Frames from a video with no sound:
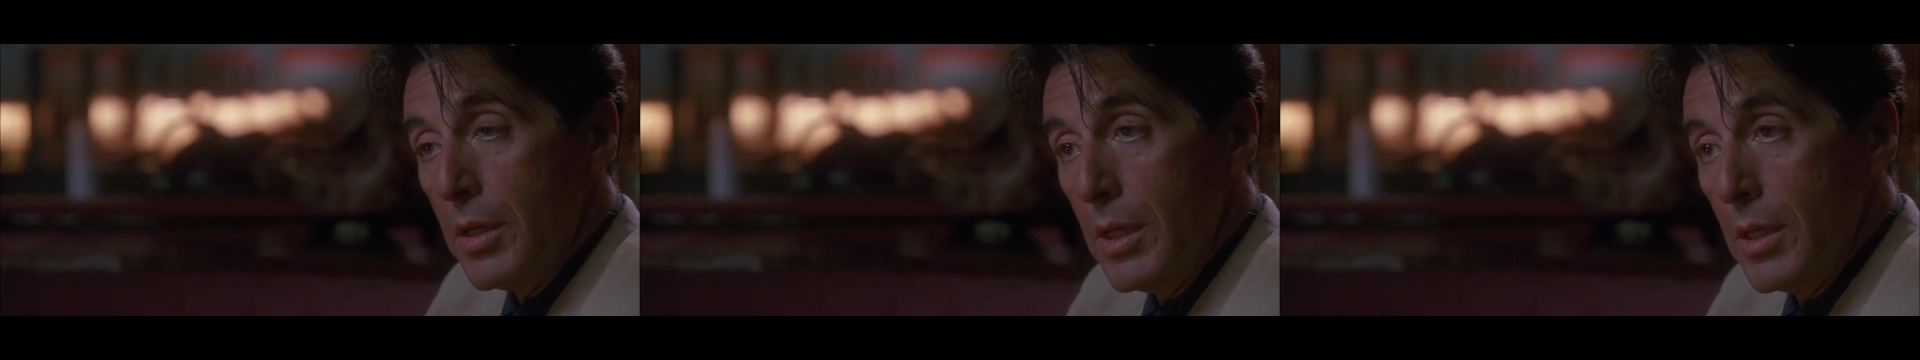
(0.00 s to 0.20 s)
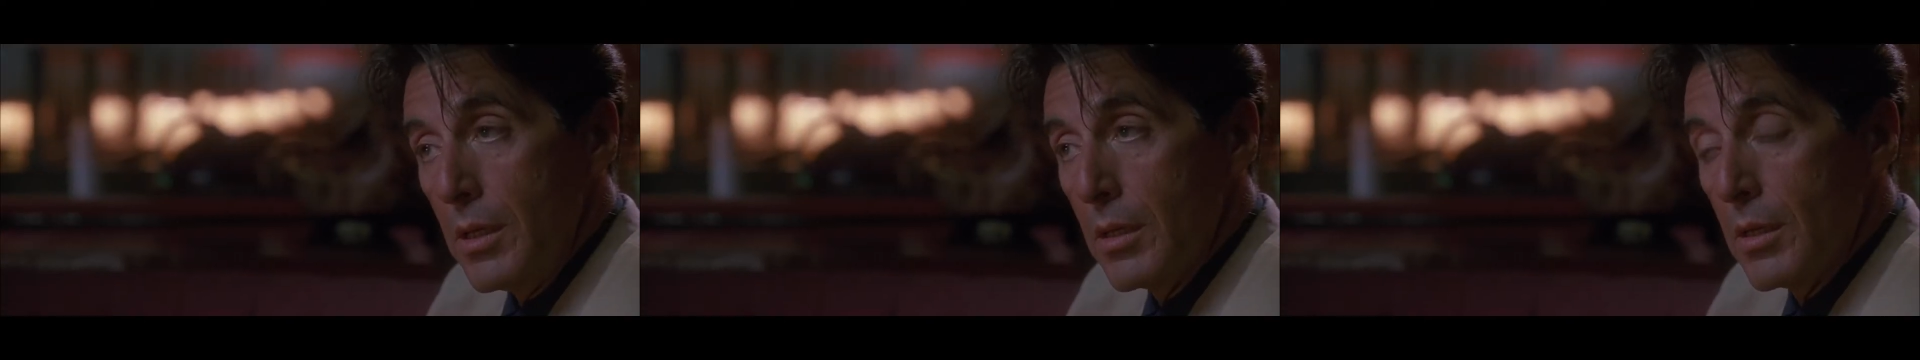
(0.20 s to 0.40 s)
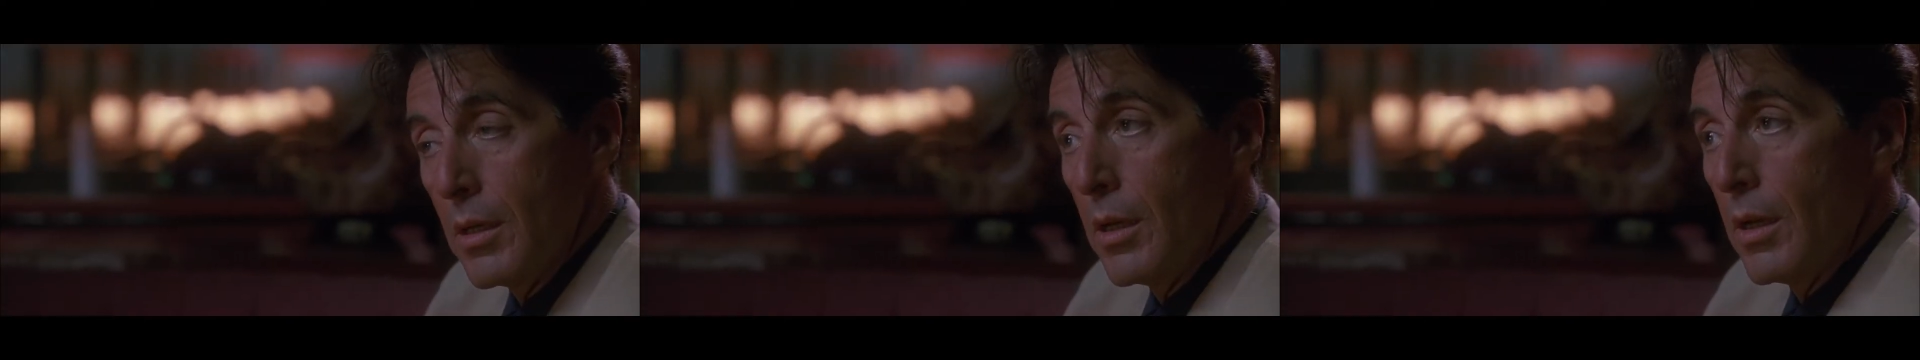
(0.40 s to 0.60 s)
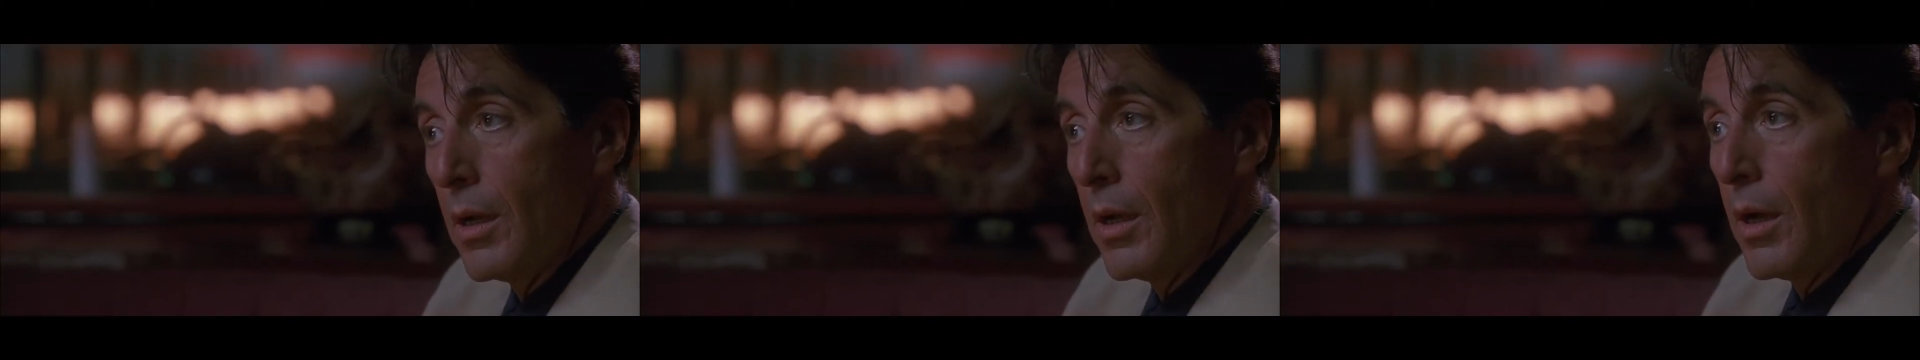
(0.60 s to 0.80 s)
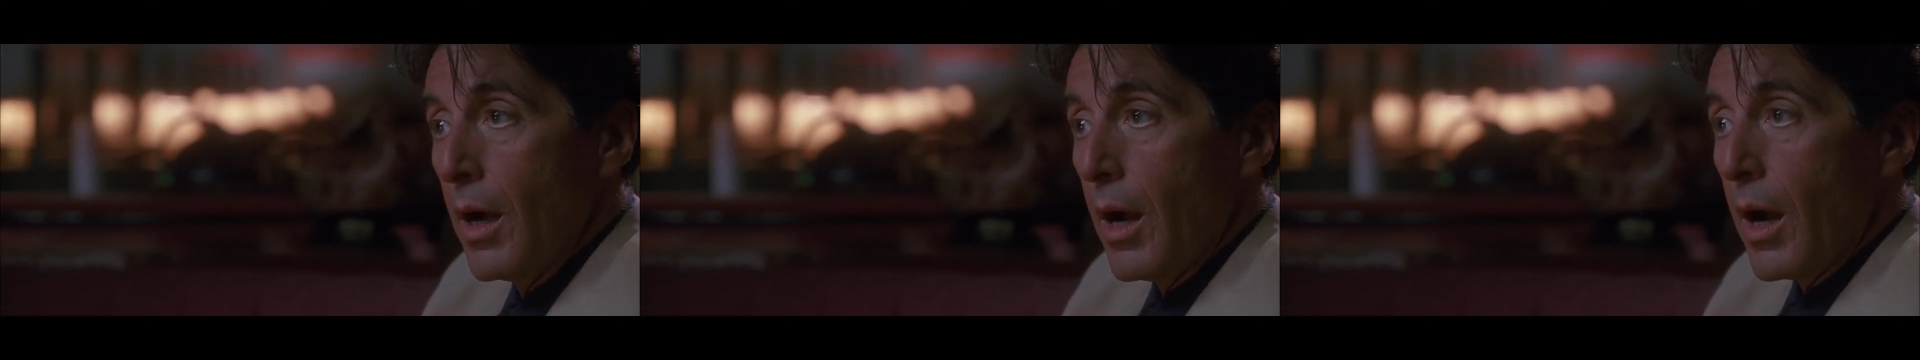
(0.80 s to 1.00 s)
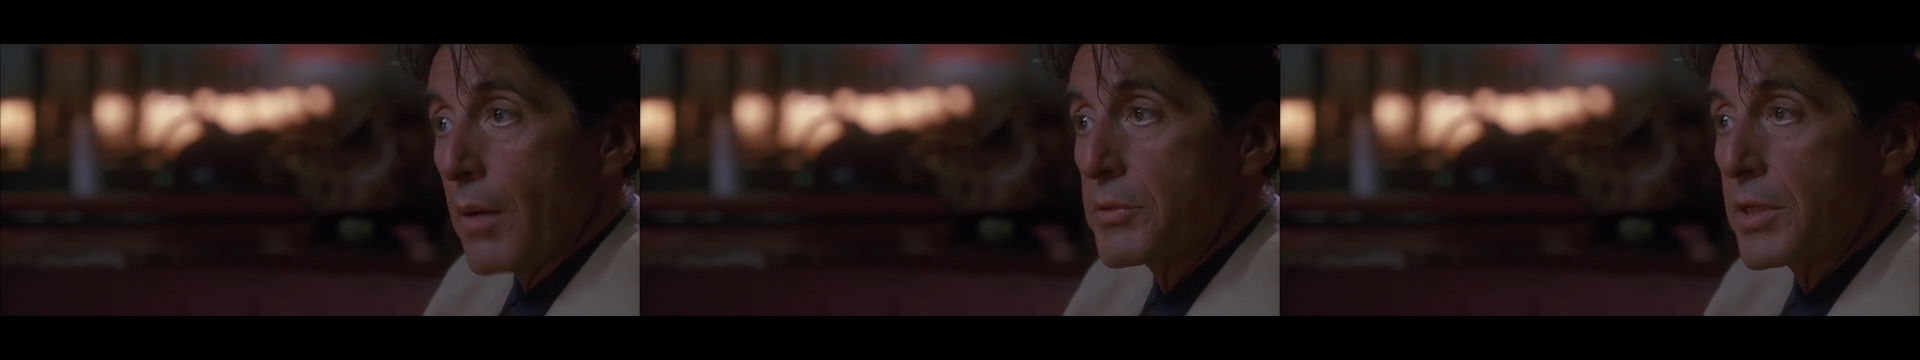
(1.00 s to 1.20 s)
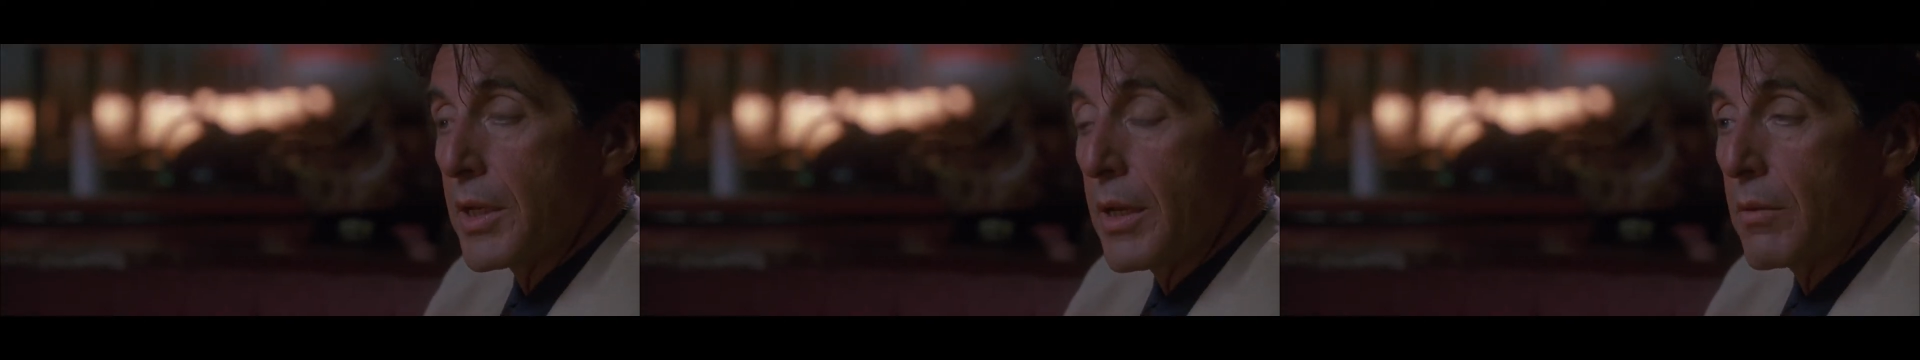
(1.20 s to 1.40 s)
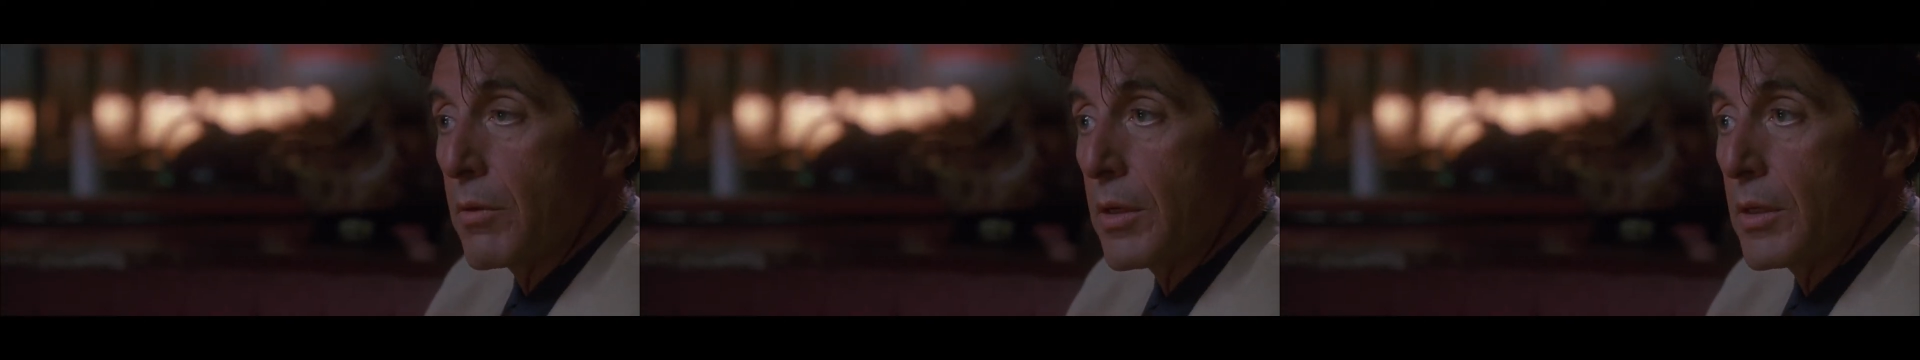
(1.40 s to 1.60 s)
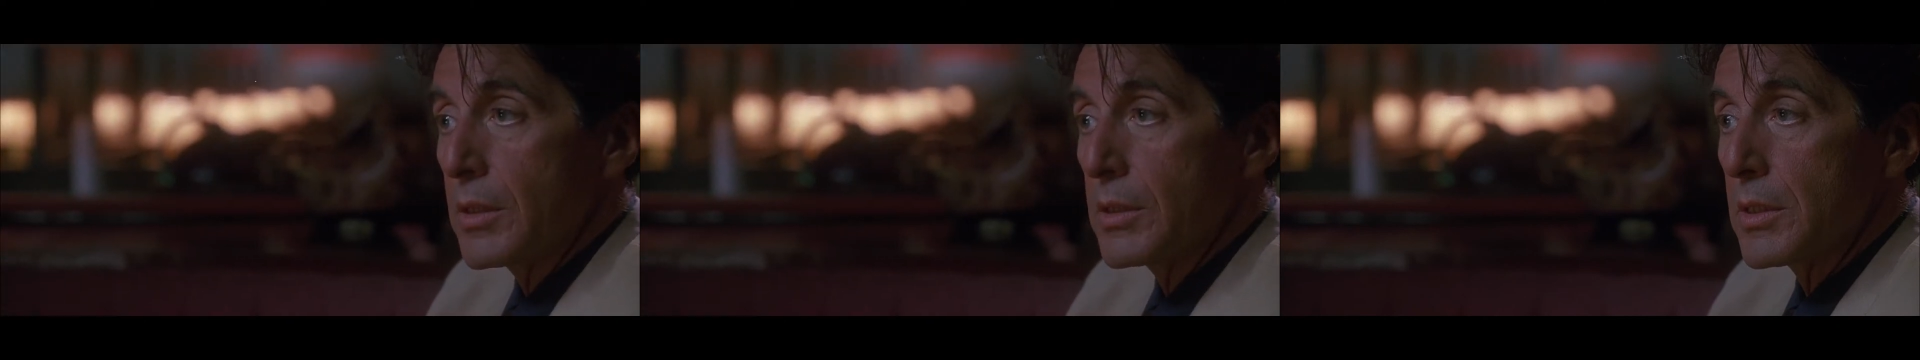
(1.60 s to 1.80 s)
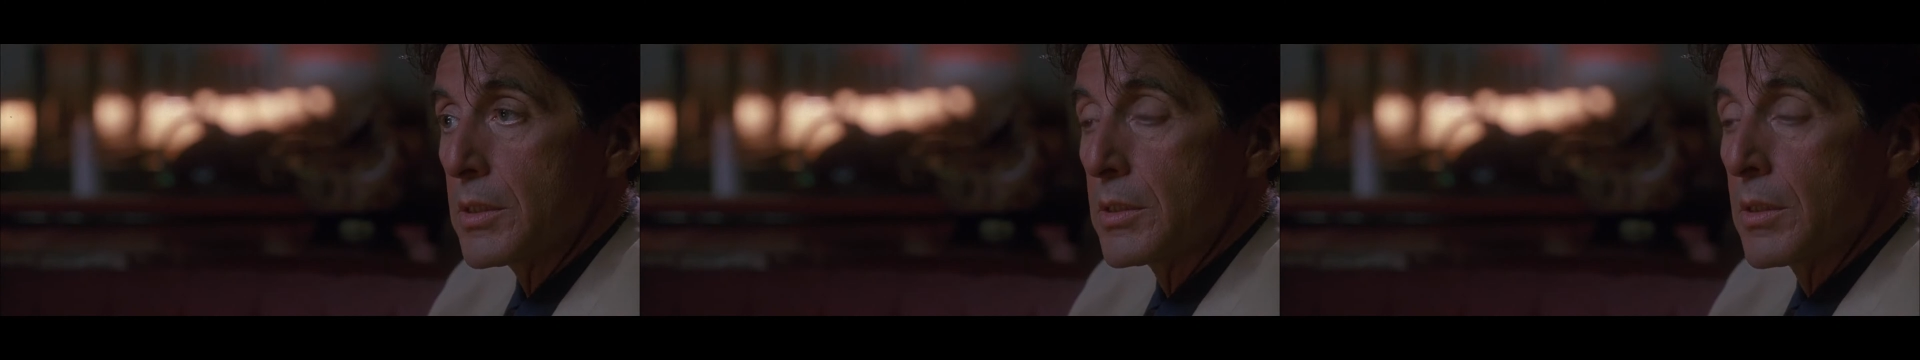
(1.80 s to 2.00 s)
me, I'm saying what it
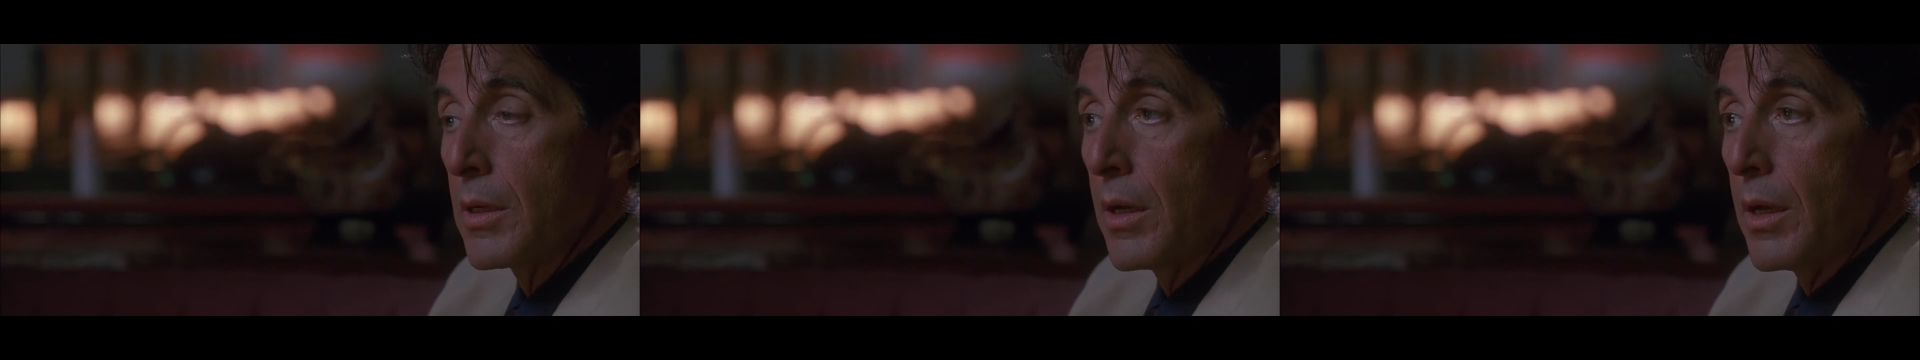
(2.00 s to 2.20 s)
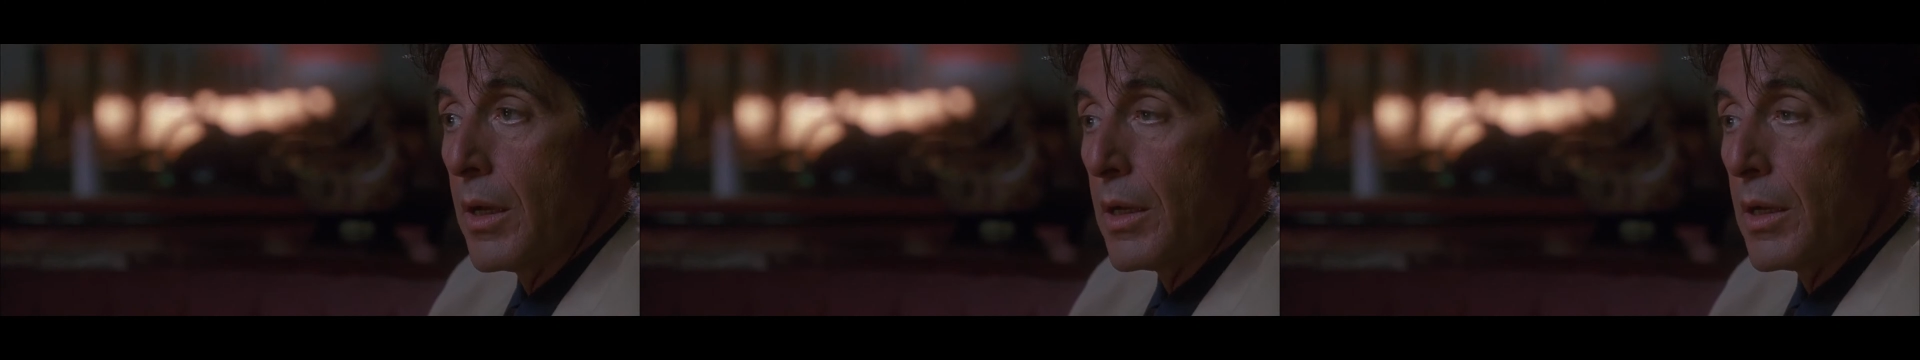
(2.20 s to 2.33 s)
is.